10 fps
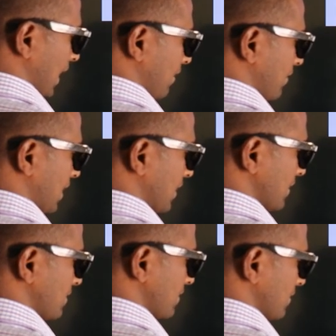After
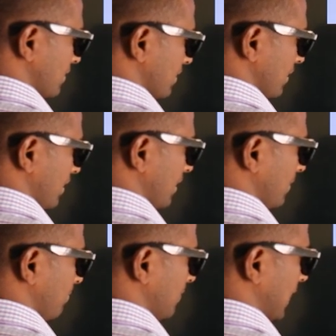this,
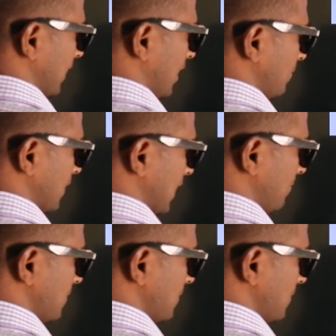bring down the